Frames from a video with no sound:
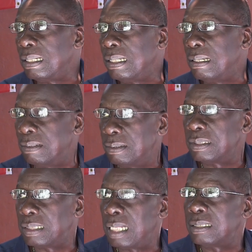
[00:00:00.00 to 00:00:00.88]
You know,
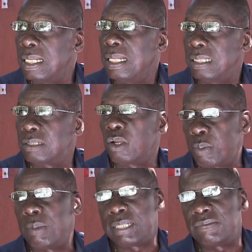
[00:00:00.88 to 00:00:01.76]
that's how
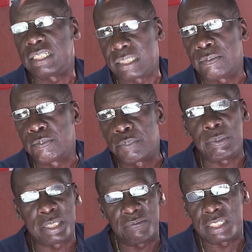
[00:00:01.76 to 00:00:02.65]
primitive
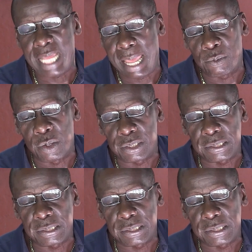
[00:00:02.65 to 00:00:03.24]
the time was.